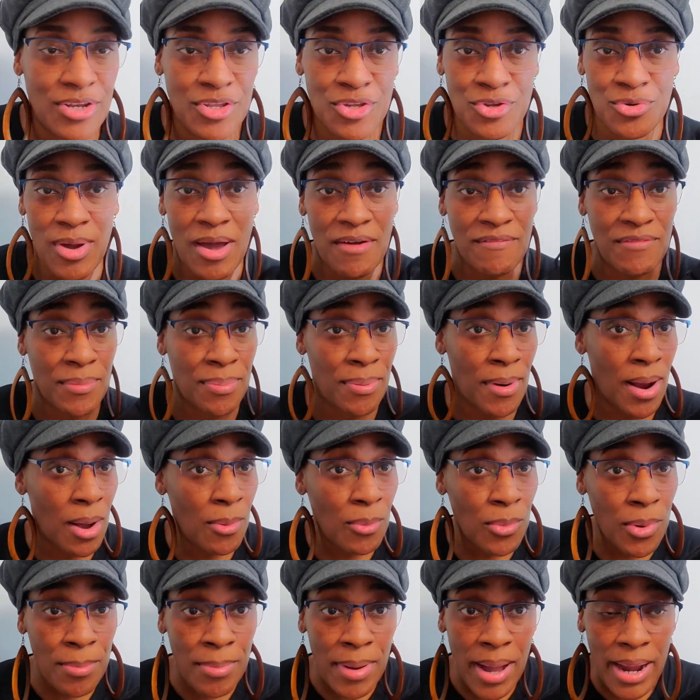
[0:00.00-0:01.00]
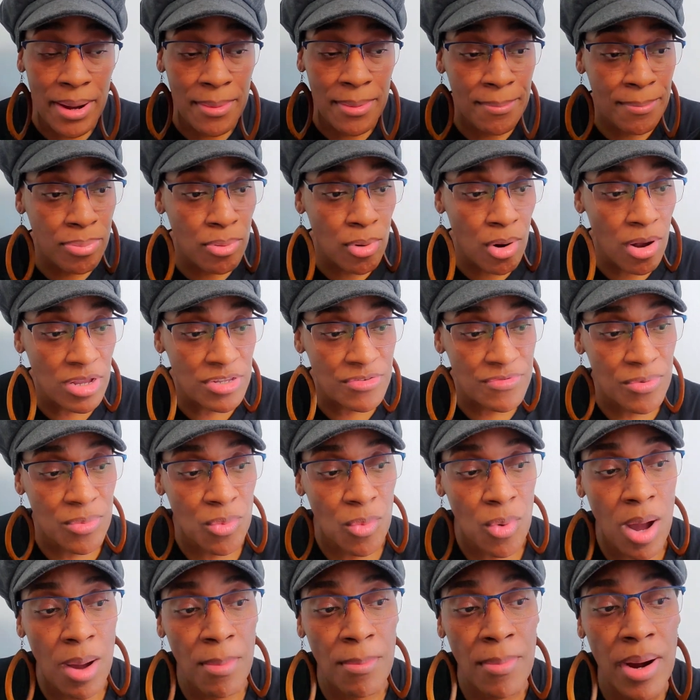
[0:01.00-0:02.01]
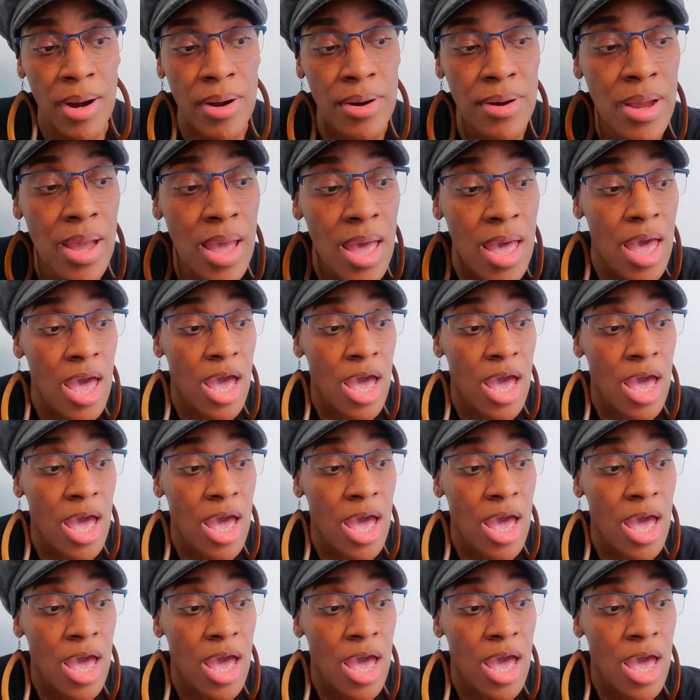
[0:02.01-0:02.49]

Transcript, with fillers: Do you have a problem with buying bras from Walmart?